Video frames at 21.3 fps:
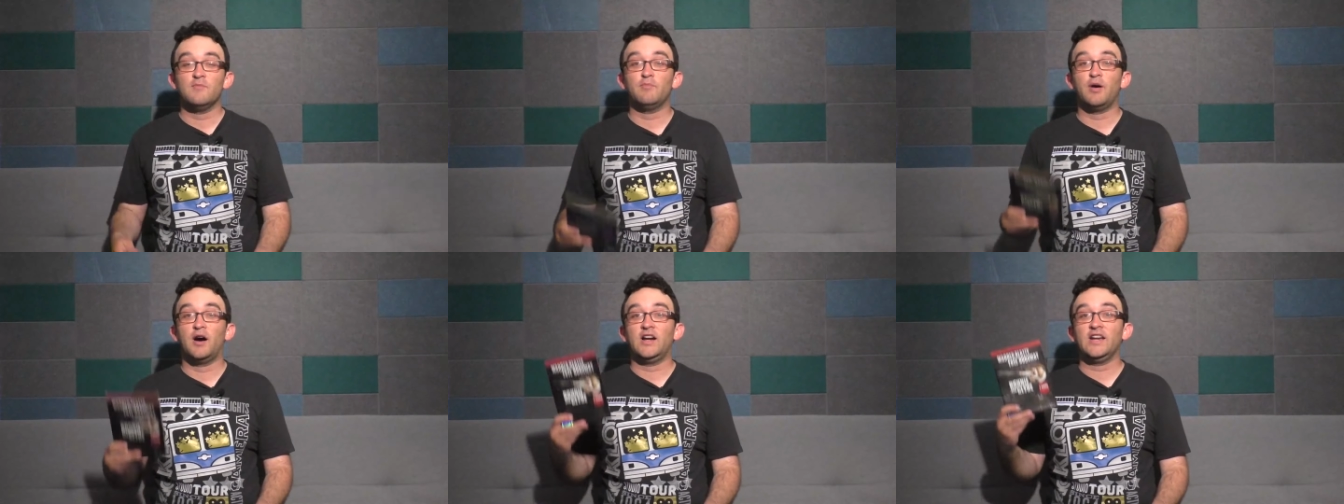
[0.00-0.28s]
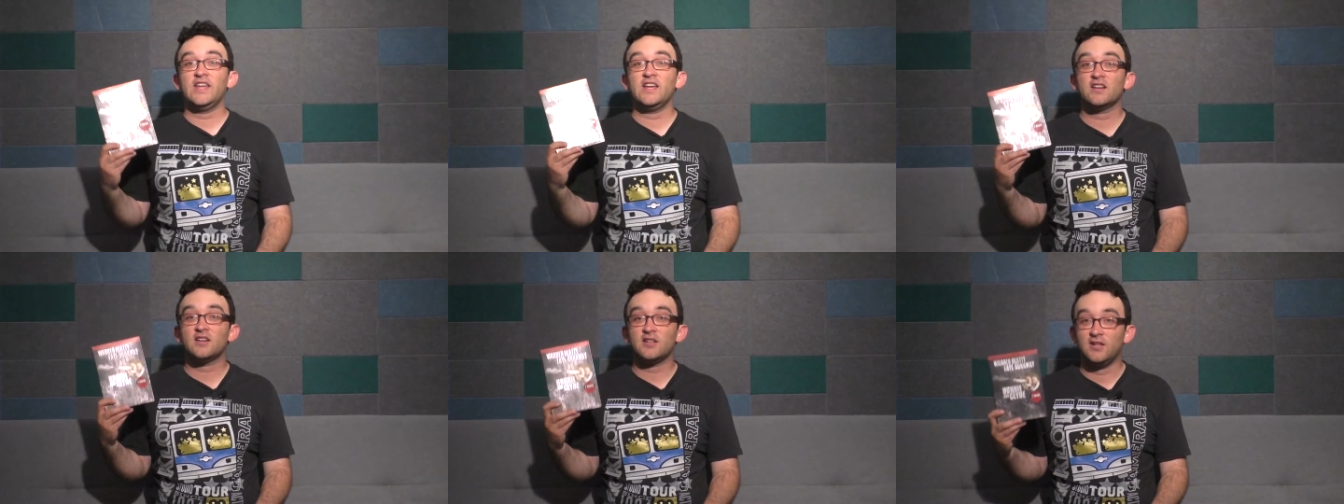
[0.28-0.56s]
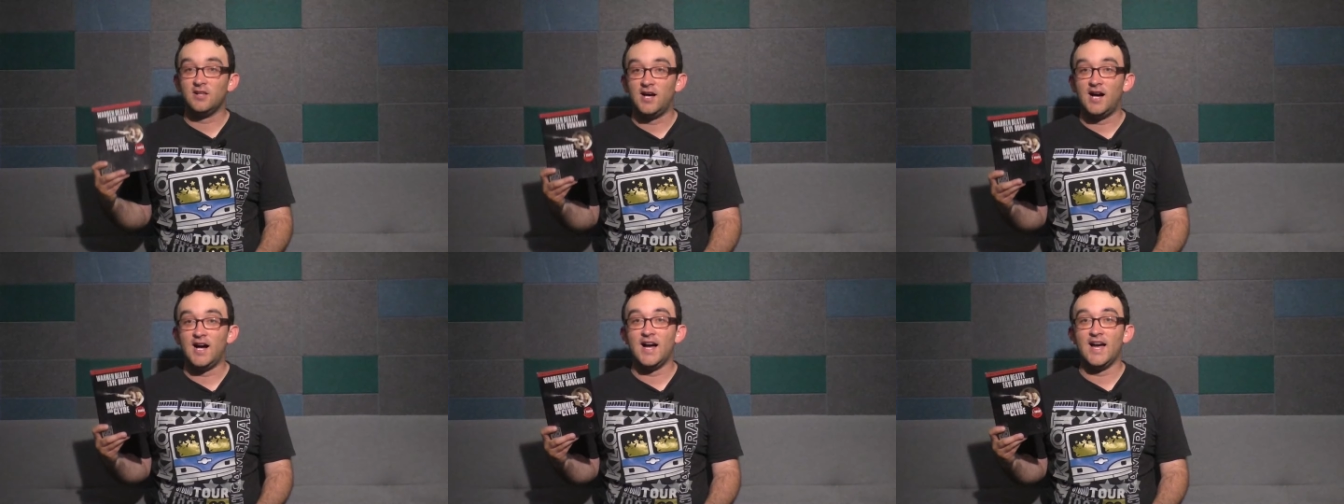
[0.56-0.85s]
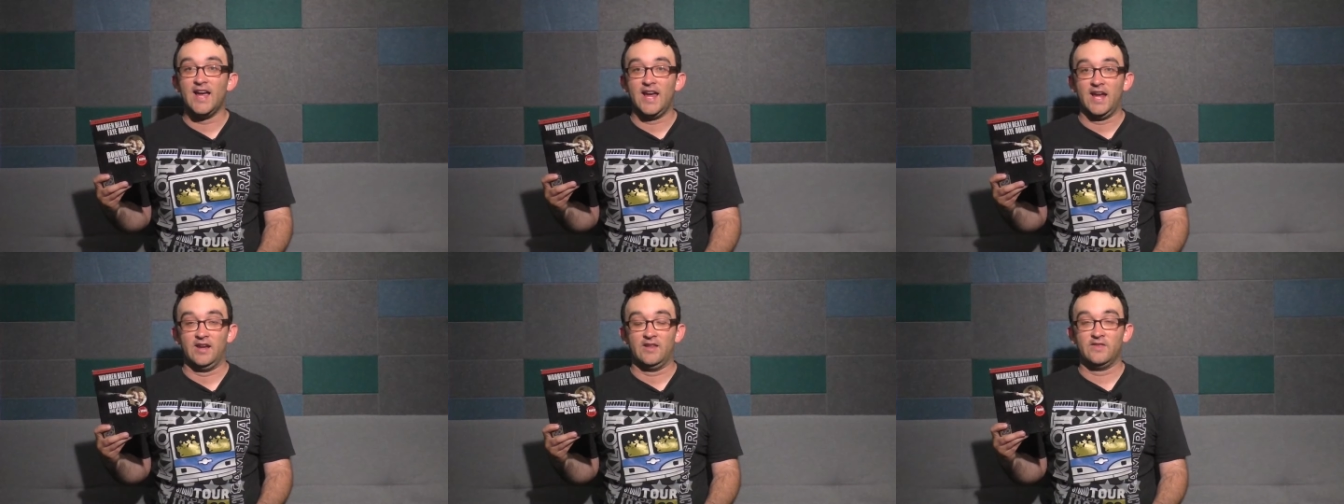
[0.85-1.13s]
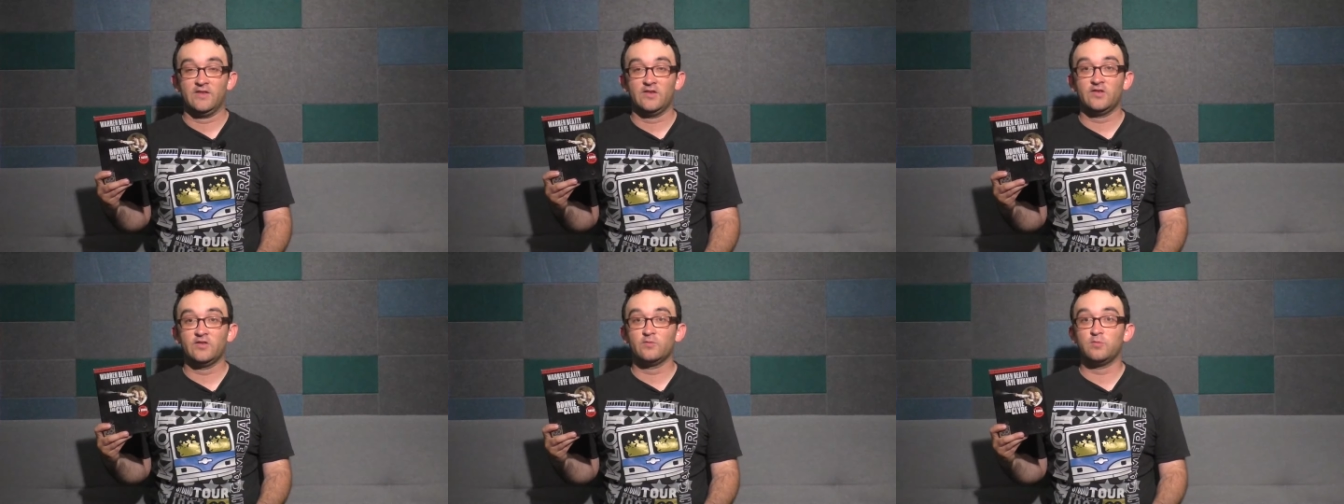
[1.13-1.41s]
Bonnie and
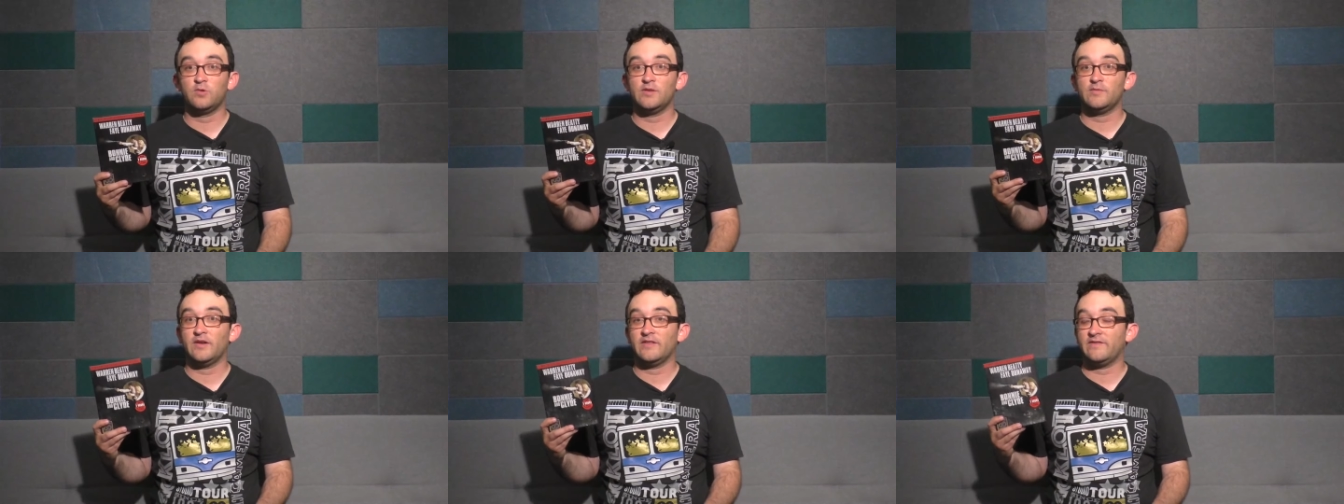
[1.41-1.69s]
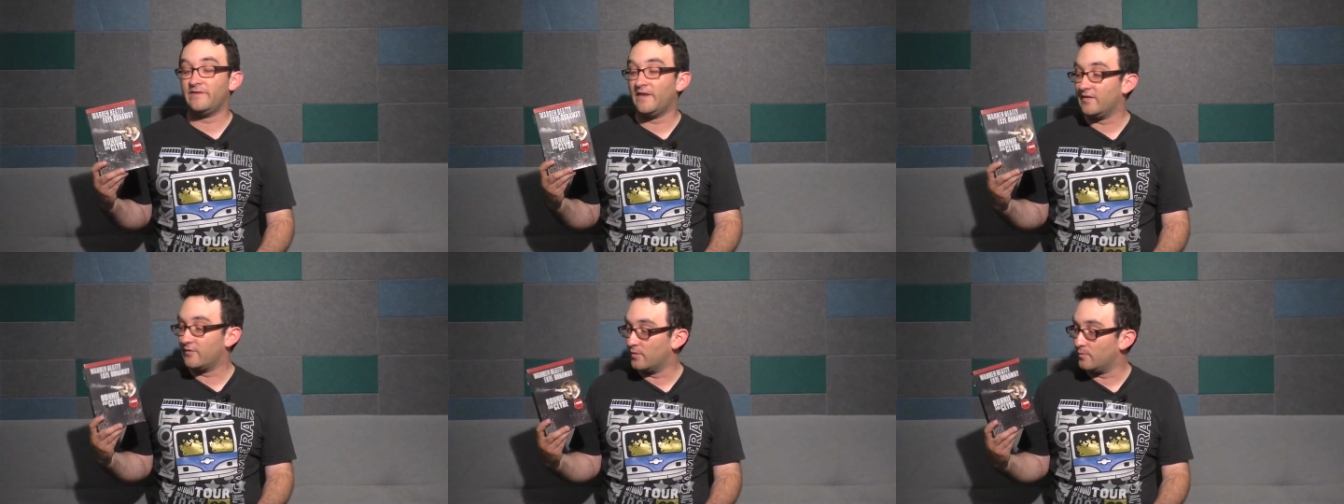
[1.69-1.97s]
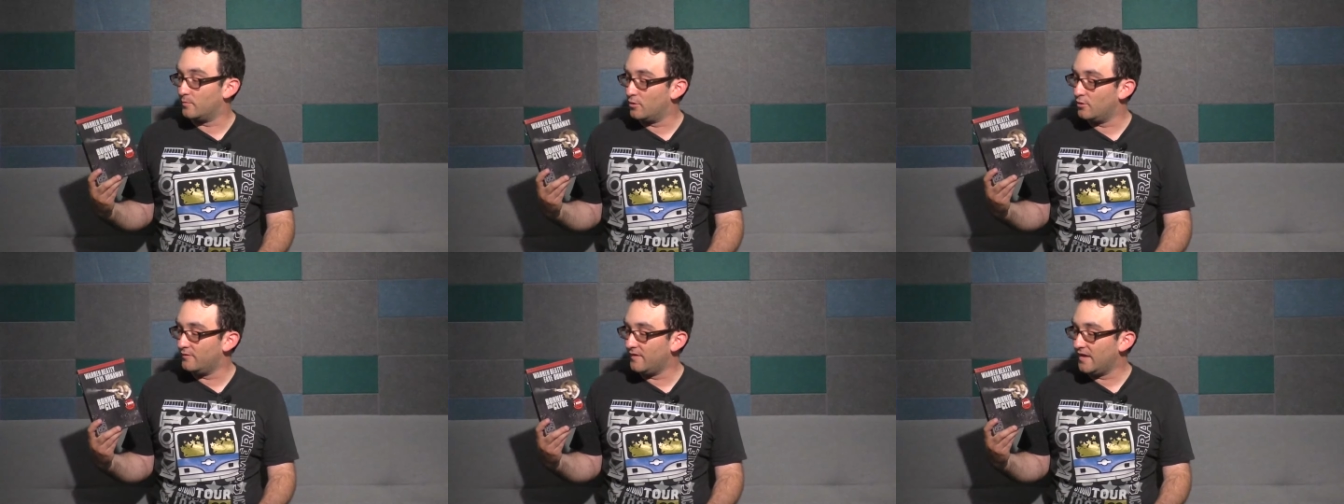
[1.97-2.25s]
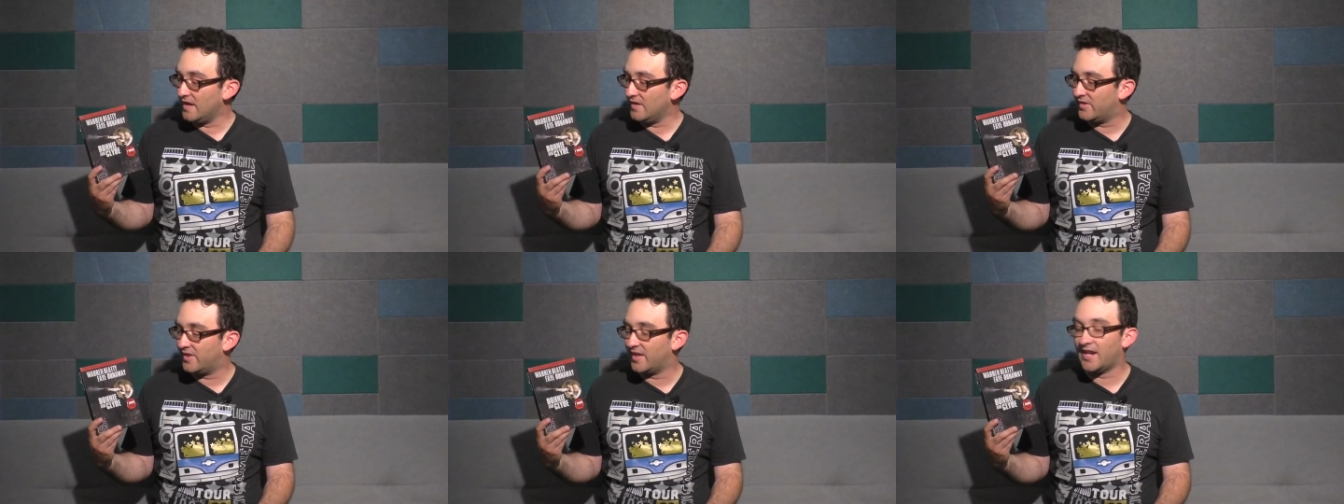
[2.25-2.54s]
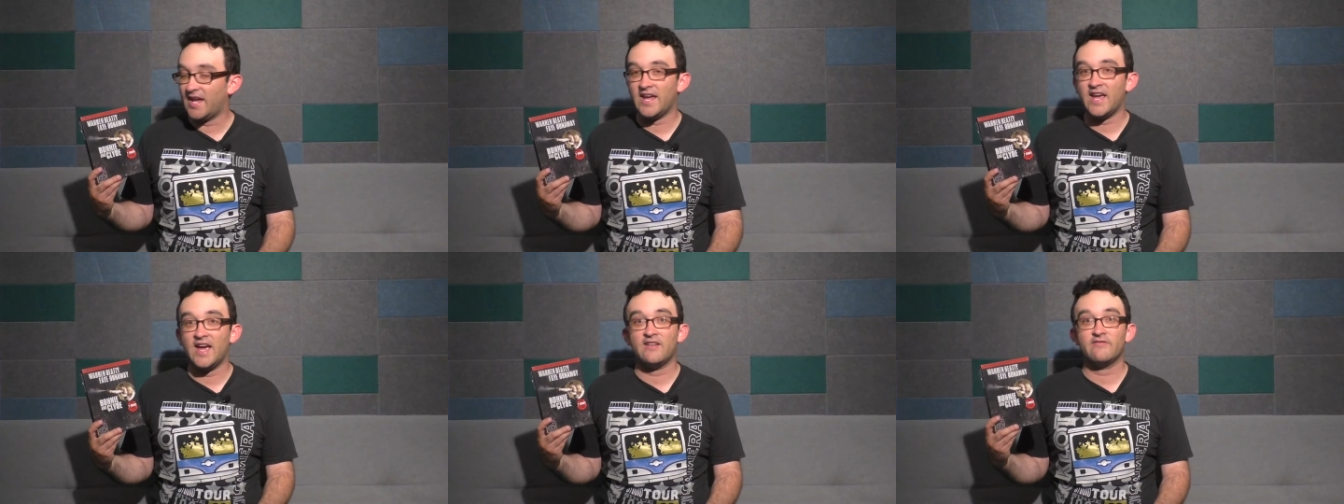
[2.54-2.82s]
Clyde. This is one of my favorite movies
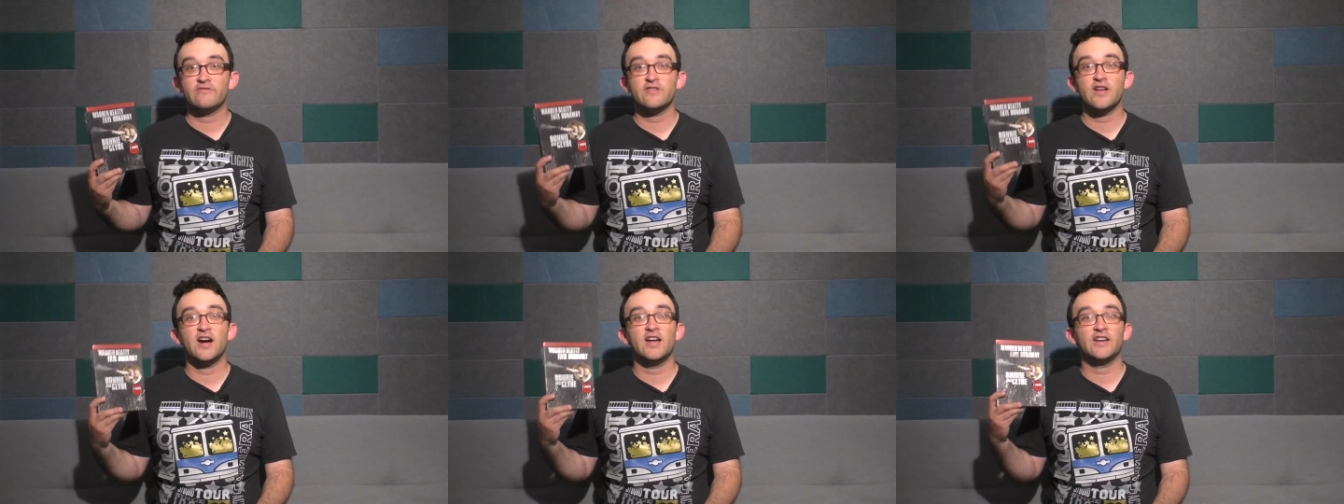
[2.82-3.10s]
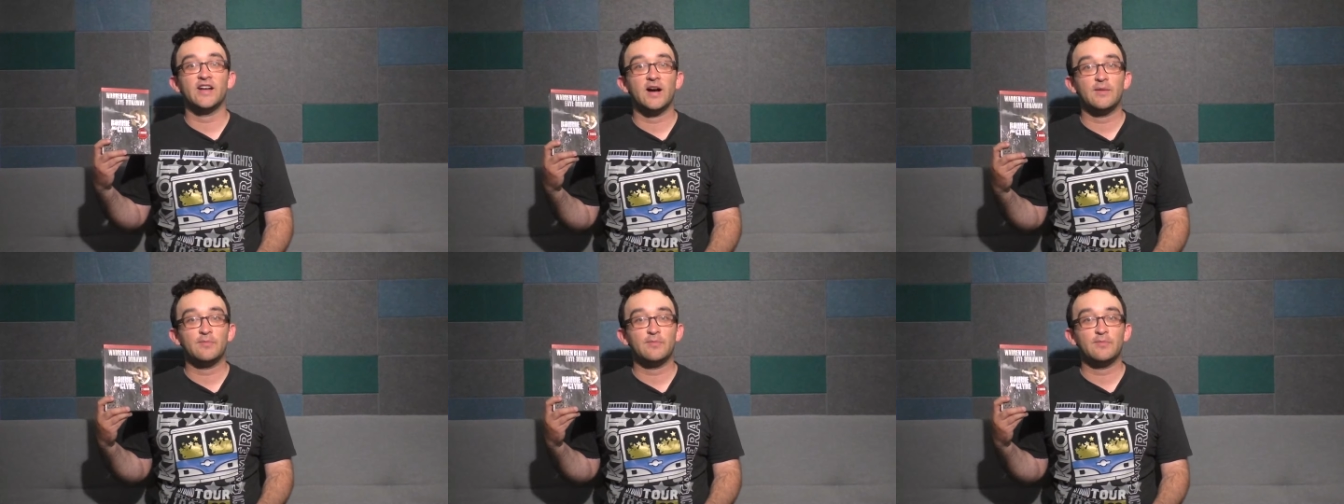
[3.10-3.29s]
that I have not